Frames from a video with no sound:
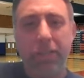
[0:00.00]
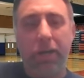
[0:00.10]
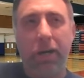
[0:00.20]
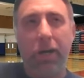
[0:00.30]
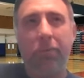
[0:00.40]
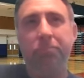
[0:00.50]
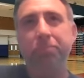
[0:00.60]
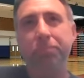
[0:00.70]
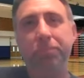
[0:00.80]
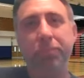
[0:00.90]
Had
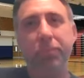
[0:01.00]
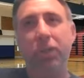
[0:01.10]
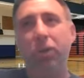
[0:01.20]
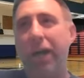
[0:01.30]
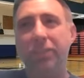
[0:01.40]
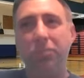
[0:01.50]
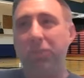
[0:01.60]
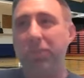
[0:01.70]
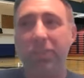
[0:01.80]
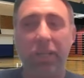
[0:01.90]
some
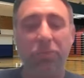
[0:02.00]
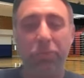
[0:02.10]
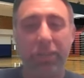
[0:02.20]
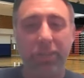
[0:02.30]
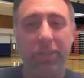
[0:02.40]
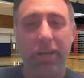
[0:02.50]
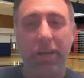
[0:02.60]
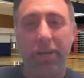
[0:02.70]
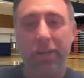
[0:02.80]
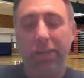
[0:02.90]
successful years
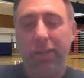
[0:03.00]
there.